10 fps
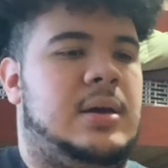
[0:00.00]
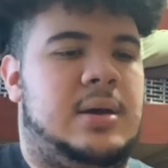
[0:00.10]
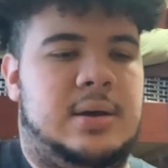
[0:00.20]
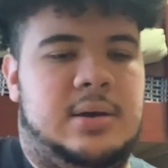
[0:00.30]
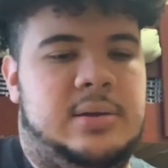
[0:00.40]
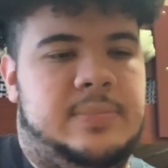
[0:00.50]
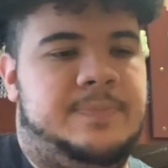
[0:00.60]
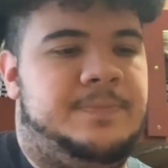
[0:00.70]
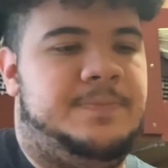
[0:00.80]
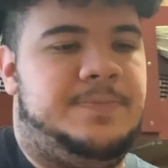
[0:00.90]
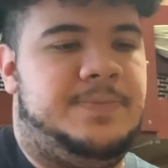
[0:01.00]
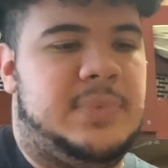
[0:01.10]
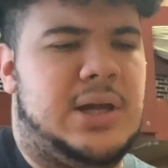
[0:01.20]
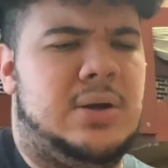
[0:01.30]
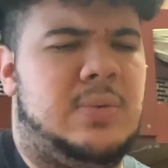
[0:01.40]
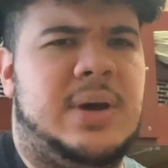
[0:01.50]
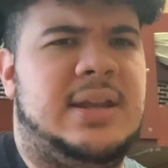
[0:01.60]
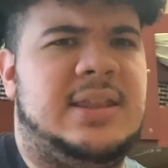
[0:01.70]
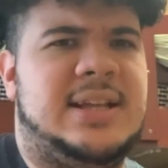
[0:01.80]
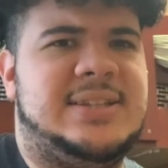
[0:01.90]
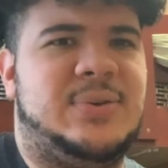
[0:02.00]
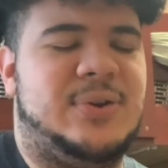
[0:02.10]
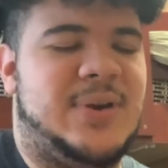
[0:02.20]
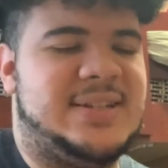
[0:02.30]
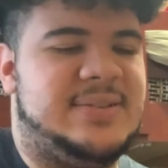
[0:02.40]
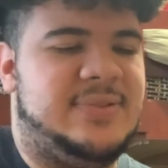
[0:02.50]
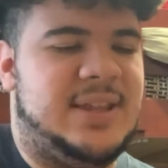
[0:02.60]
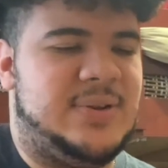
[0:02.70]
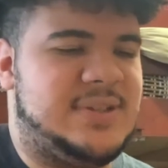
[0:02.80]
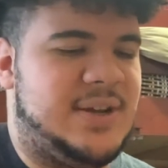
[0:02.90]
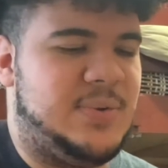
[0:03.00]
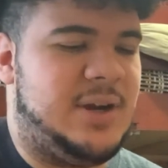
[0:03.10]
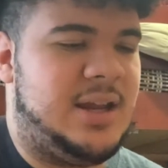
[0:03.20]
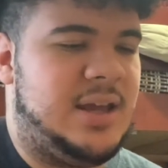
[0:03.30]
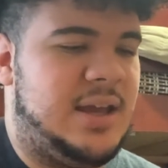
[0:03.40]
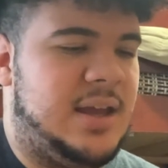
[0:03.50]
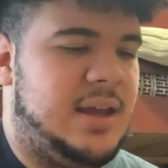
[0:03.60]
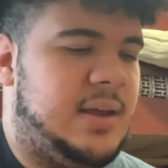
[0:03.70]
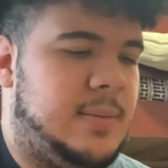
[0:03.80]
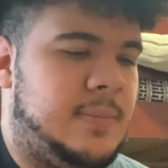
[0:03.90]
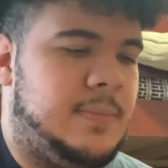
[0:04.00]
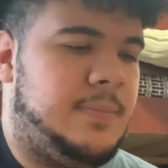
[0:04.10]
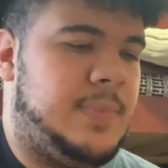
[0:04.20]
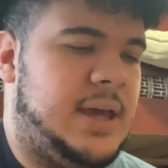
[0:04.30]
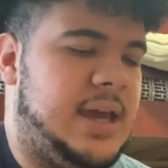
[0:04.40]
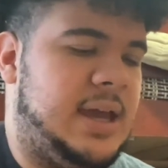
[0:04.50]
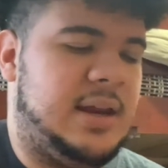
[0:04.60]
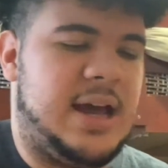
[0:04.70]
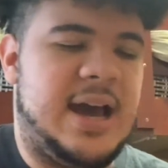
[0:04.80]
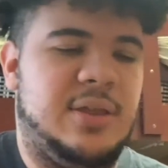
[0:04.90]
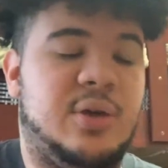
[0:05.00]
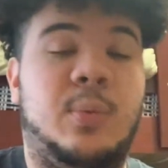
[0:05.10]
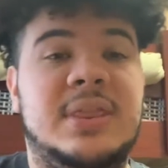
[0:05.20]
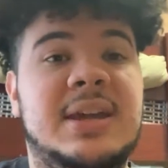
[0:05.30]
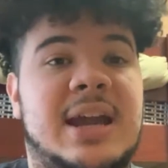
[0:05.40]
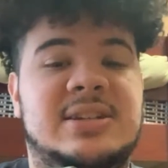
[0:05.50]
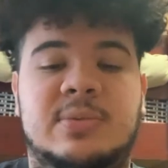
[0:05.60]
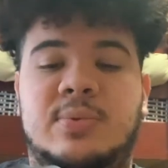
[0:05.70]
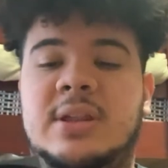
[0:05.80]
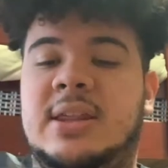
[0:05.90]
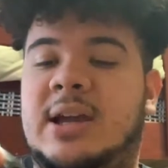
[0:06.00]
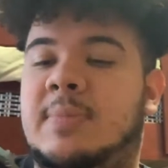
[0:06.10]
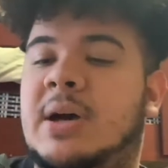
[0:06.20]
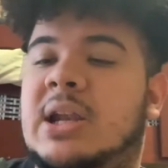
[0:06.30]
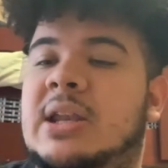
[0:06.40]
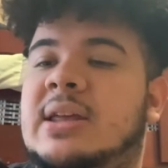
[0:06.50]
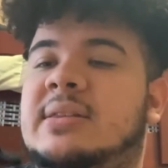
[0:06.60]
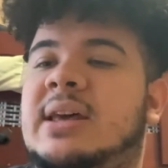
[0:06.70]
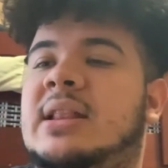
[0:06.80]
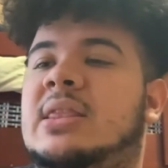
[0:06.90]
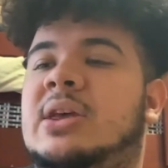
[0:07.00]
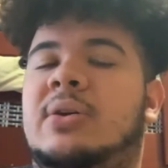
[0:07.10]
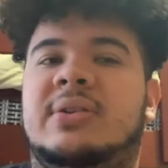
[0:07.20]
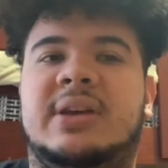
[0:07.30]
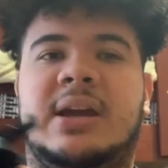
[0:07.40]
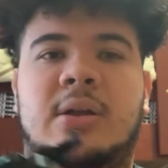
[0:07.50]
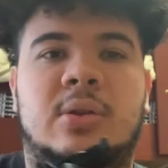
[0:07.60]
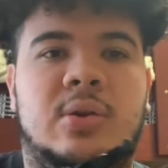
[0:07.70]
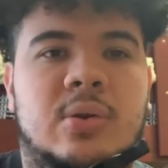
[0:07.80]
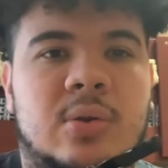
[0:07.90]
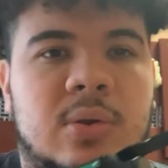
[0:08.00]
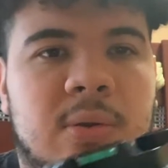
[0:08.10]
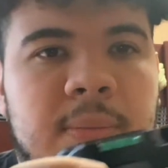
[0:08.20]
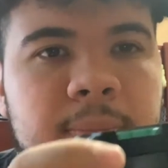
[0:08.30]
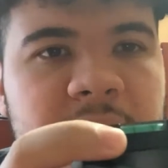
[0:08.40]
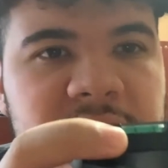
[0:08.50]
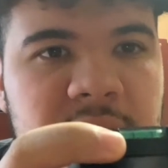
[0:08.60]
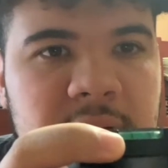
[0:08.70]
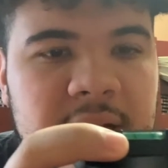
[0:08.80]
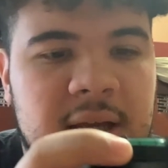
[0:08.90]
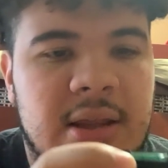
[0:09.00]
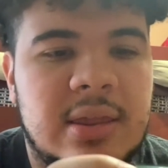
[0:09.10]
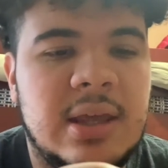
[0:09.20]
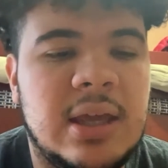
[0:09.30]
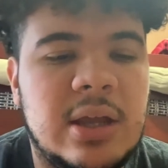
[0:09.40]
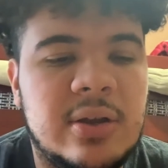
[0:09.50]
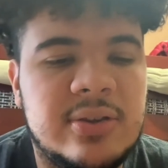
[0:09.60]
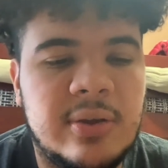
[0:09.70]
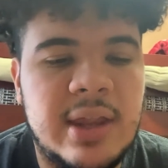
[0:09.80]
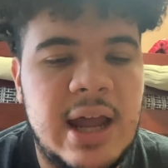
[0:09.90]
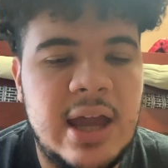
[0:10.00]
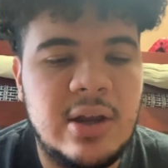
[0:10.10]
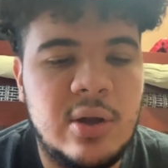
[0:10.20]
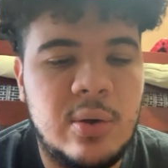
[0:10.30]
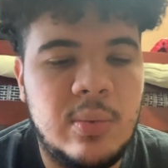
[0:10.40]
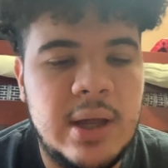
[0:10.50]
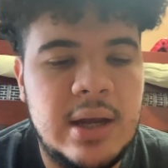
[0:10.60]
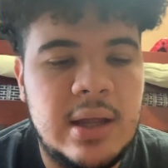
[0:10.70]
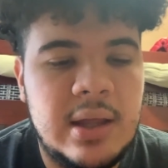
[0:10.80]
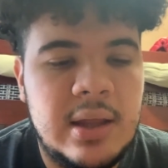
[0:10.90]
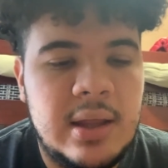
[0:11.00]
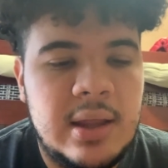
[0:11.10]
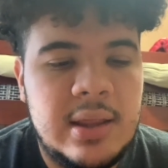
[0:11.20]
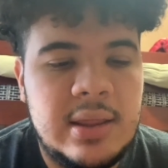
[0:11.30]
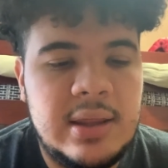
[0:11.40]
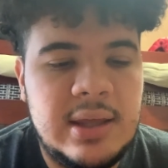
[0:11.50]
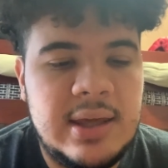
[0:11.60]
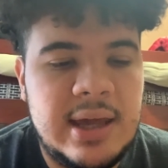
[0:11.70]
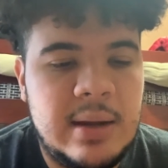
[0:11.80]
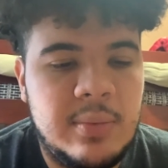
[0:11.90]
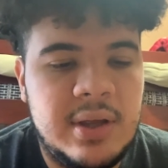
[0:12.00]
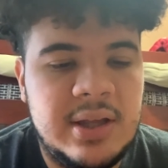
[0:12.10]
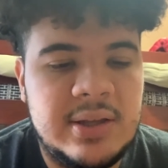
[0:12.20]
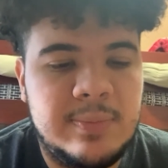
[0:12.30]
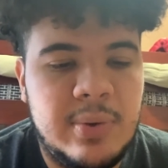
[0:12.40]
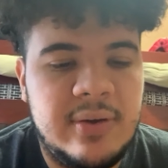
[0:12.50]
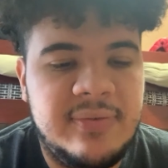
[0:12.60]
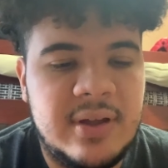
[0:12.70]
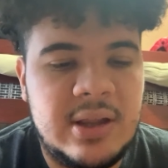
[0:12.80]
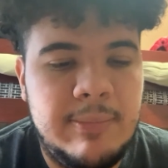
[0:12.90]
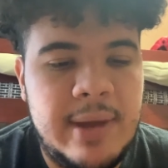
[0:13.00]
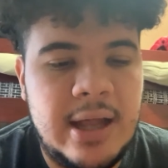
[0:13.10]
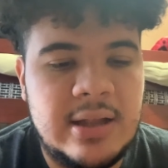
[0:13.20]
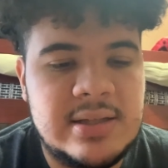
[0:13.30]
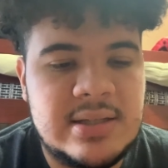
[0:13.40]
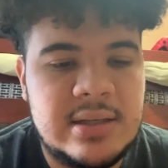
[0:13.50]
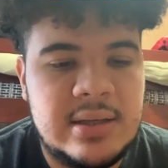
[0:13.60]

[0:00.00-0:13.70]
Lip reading: I don't know why I did that so aggressively. That was kind of weird. And the one thing I actually really like about it is that there is like a little measuring thing here so that I know when the camera is perfectly balanced.